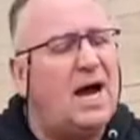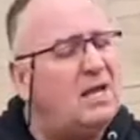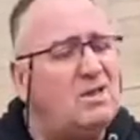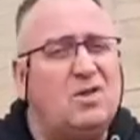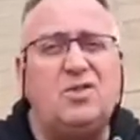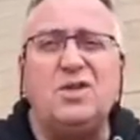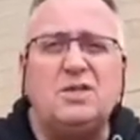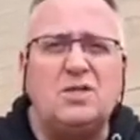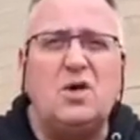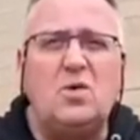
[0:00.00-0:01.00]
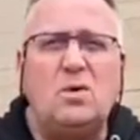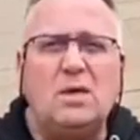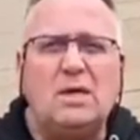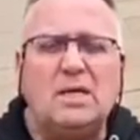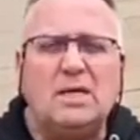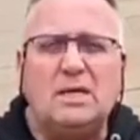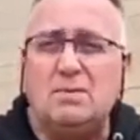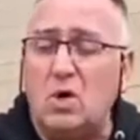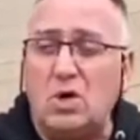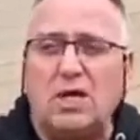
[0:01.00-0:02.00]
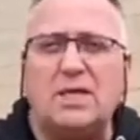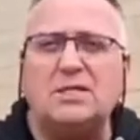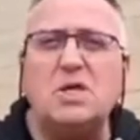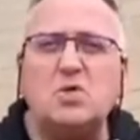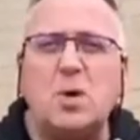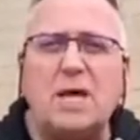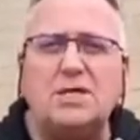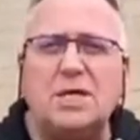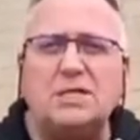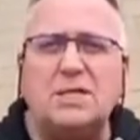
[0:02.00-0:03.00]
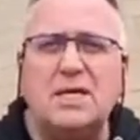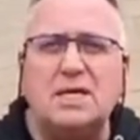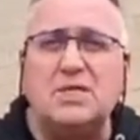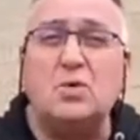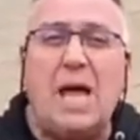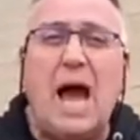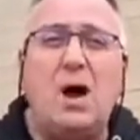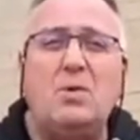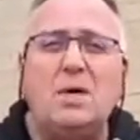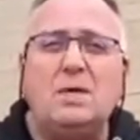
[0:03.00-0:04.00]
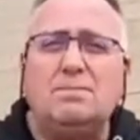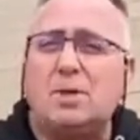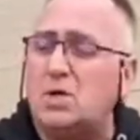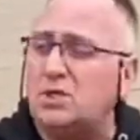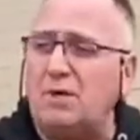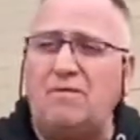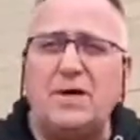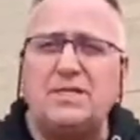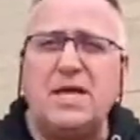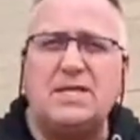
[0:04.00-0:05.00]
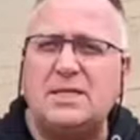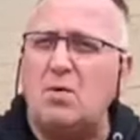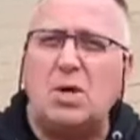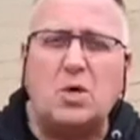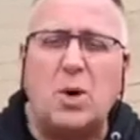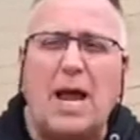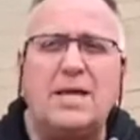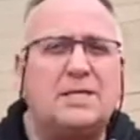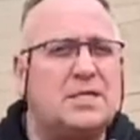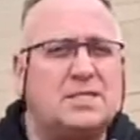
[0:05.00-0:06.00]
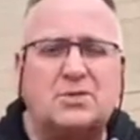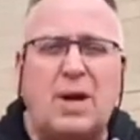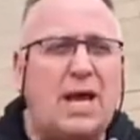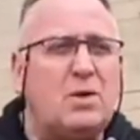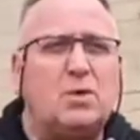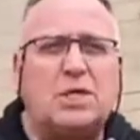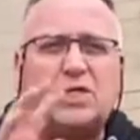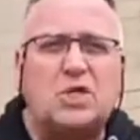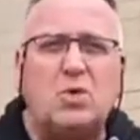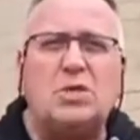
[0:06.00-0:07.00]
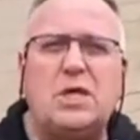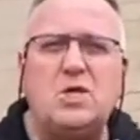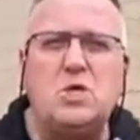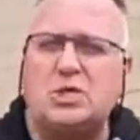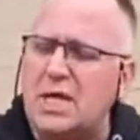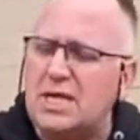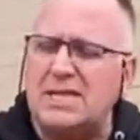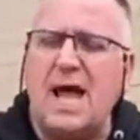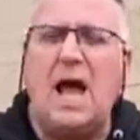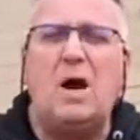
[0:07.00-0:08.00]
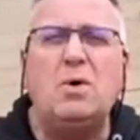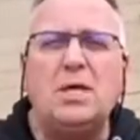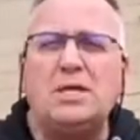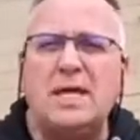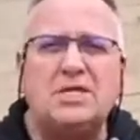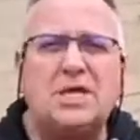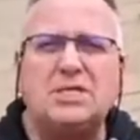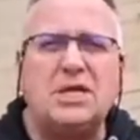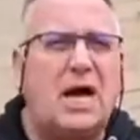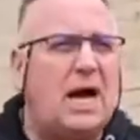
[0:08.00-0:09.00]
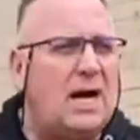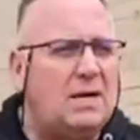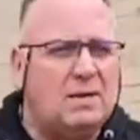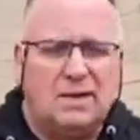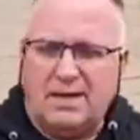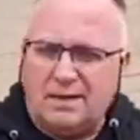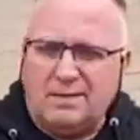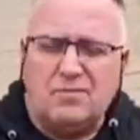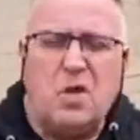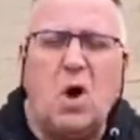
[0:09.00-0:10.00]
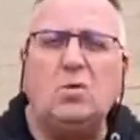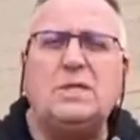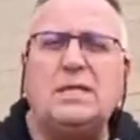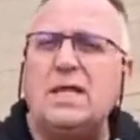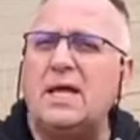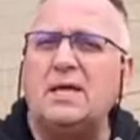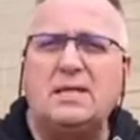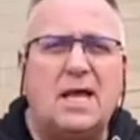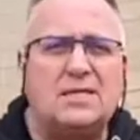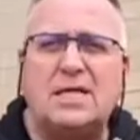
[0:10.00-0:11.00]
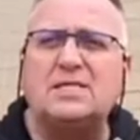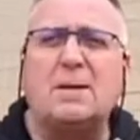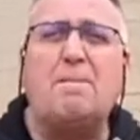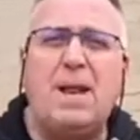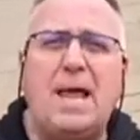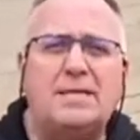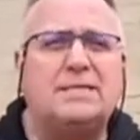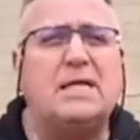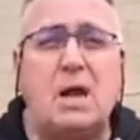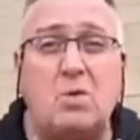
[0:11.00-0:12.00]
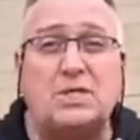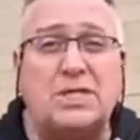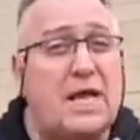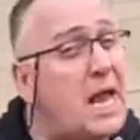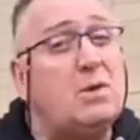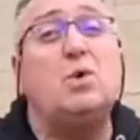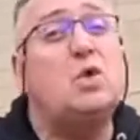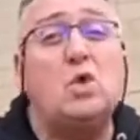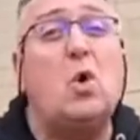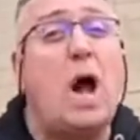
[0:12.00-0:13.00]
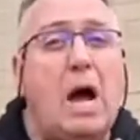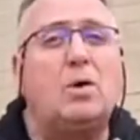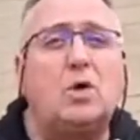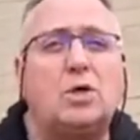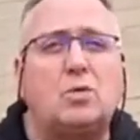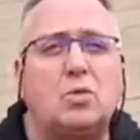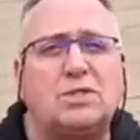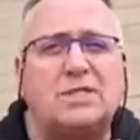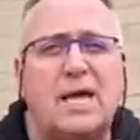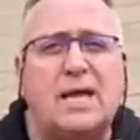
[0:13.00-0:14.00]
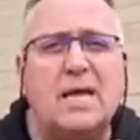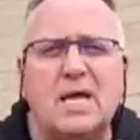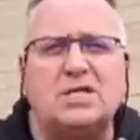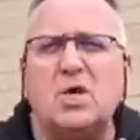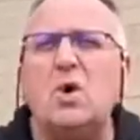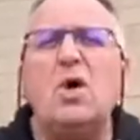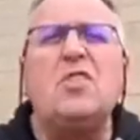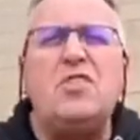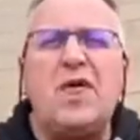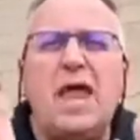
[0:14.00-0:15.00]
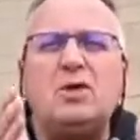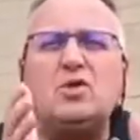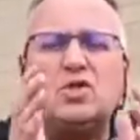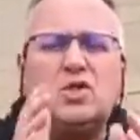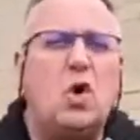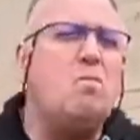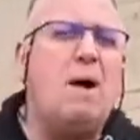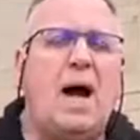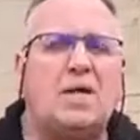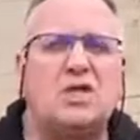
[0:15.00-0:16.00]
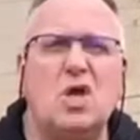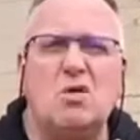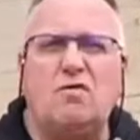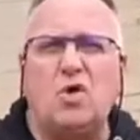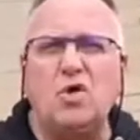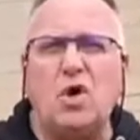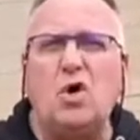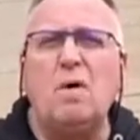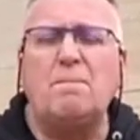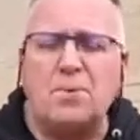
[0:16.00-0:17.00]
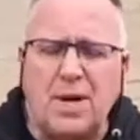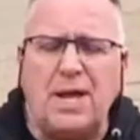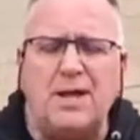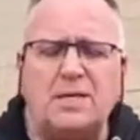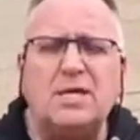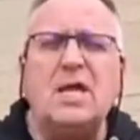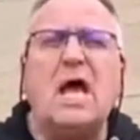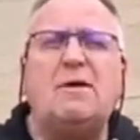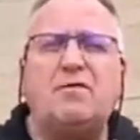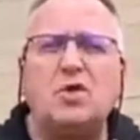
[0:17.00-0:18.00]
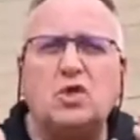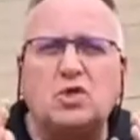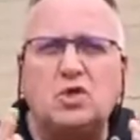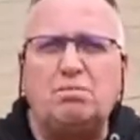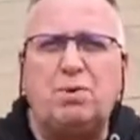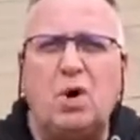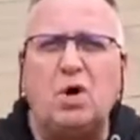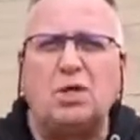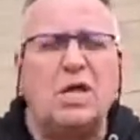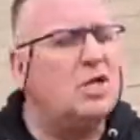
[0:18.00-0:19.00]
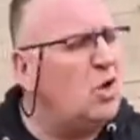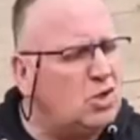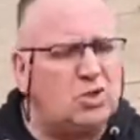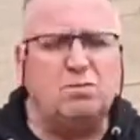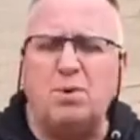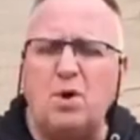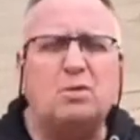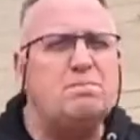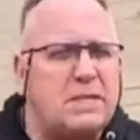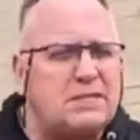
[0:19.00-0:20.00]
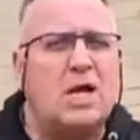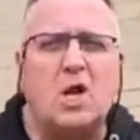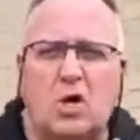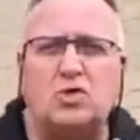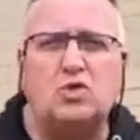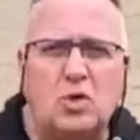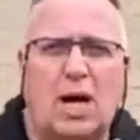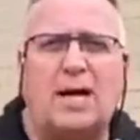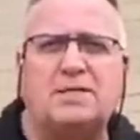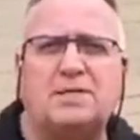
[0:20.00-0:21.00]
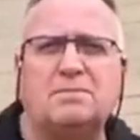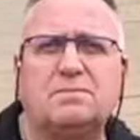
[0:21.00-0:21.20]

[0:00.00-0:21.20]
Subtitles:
I don't think so. Look at the situations. So now, because the first days they were crying, just crying what they saw in the news. Now they just know that that's a place that they will stay, and we don't know how long it will stay. So thank you so much for your prayers and for your support. Your support means a lot to us.